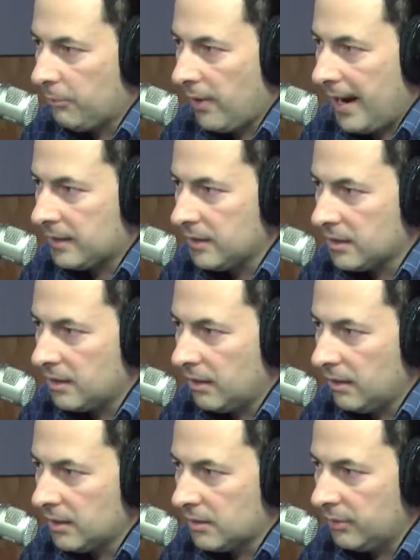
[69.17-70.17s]
Practice
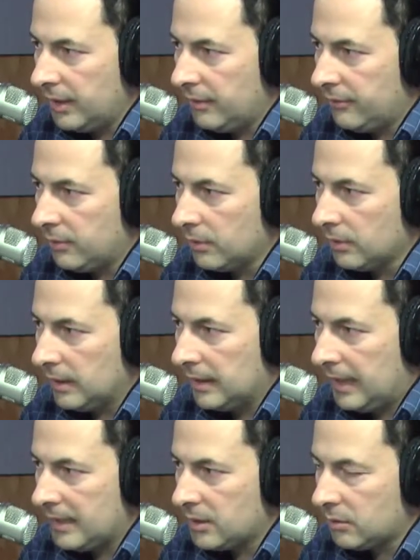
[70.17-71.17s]
started this week for
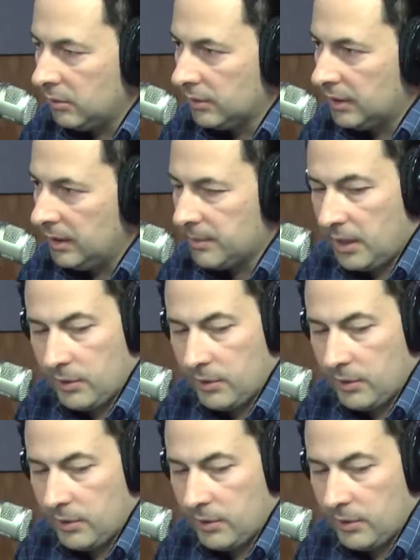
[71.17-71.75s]
high school teams.